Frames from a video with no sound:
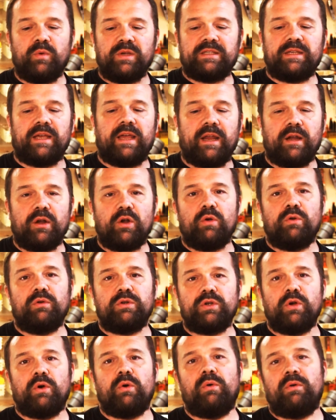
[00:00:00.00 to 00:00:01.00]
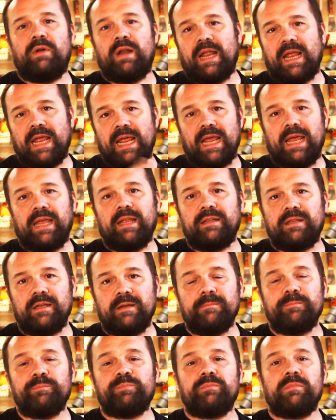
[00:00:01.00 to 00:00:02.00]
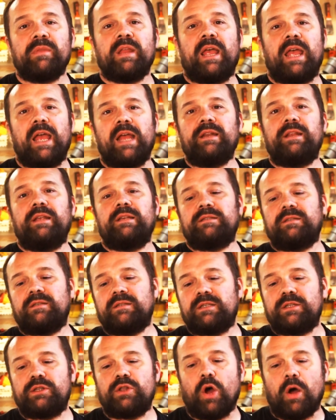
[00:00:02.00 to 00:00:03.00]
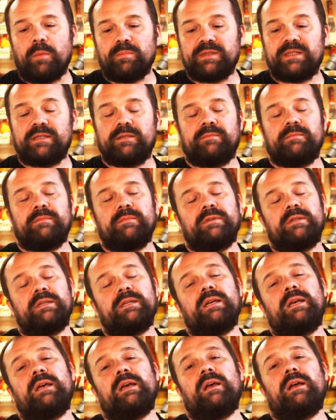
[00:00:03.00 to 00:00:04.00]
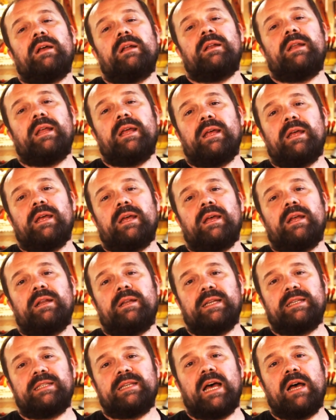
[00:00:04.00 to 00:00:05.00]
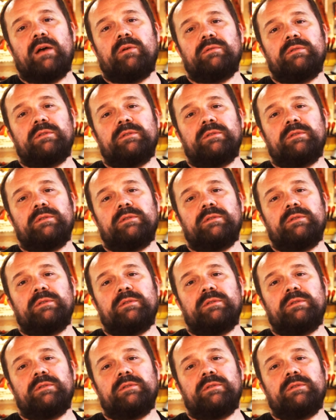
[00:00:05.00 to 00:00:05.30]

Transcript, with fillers: we say no tone 8, and this stops the, the sound.